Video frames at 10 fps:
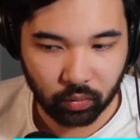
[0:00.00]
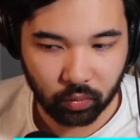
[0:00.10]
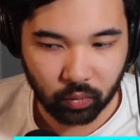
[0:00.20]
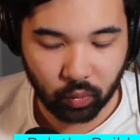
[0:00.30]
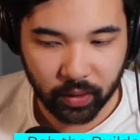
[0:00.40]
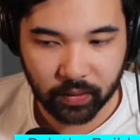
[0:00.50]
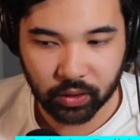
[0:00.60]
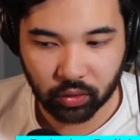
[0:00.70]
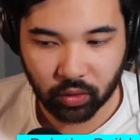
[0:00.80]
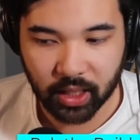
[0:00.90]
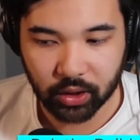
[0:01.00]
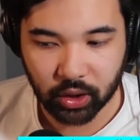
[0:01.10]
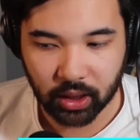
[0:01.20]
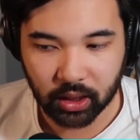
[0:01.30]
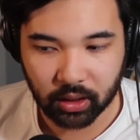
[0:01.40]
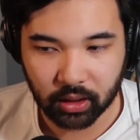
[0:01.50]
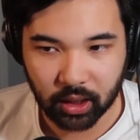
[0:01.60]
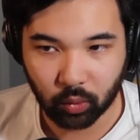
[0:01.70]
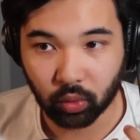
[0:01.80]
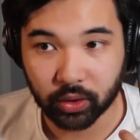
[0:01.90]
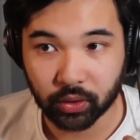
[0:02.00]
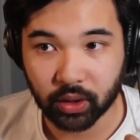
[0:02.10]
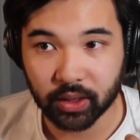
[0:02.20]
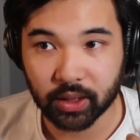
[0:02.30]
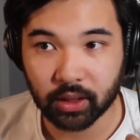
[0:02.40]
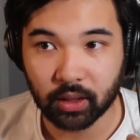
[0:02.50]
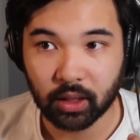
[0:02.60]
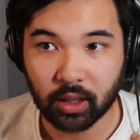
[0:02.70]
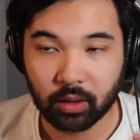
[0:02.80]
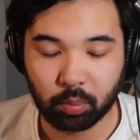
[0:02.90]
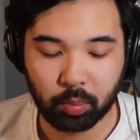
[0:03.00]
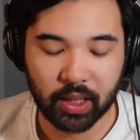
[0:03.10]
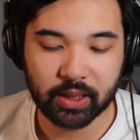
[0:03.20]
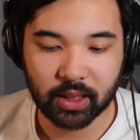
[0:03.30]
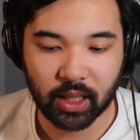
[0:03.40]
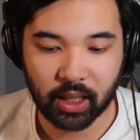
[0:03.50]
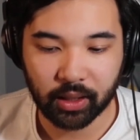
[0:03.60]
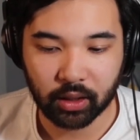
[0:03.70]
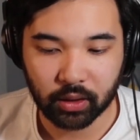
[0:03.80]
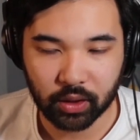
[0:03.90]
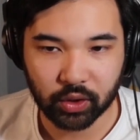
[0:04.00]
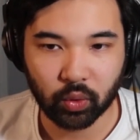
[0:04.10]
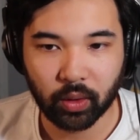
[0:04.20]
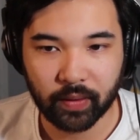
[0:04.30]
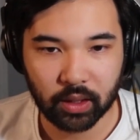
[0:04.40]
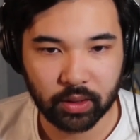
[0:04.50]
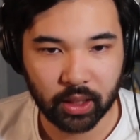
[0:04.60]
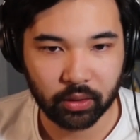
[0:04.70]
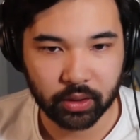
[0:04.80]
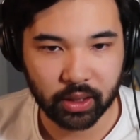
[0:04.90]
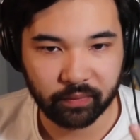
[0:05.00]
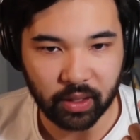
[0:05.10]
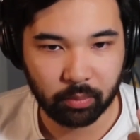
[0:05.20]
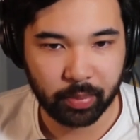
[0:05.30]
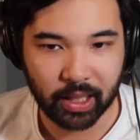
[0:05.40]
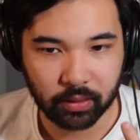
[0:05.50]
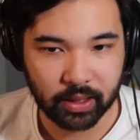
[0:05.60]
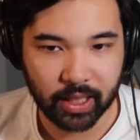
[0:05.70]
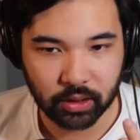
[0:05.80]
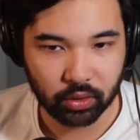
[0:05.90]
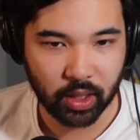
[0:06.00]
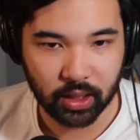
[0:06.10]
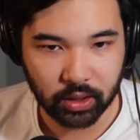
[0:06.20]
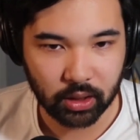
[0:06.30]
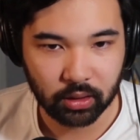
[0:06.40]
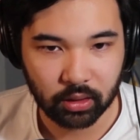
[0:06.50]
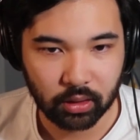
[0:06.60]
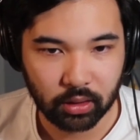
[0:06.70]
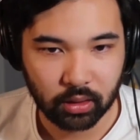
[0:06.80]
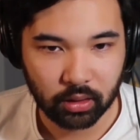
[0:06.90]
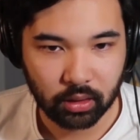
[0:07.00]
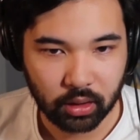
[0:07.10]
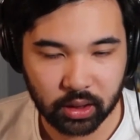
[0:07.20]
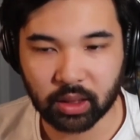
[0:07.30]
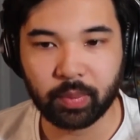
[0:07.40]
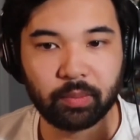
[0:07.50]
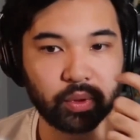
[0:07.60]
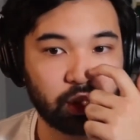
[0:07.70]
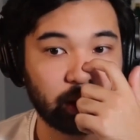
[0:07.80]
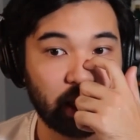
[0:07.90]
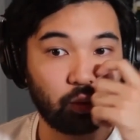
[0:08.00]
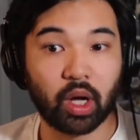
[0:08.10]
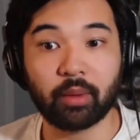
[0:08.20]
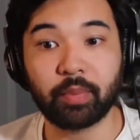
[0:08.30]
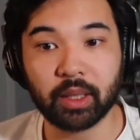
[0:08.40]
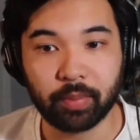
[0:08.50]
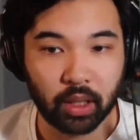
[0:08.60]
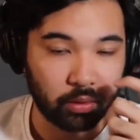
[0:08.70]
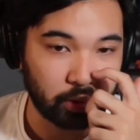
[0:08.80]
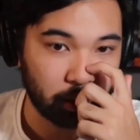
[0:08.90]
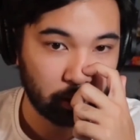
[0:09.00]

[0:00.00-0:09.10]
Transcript: with a strategy, it works or doesn't based on the story that you tell yourself about that strategy. Because some people just say, well, I'm big boned.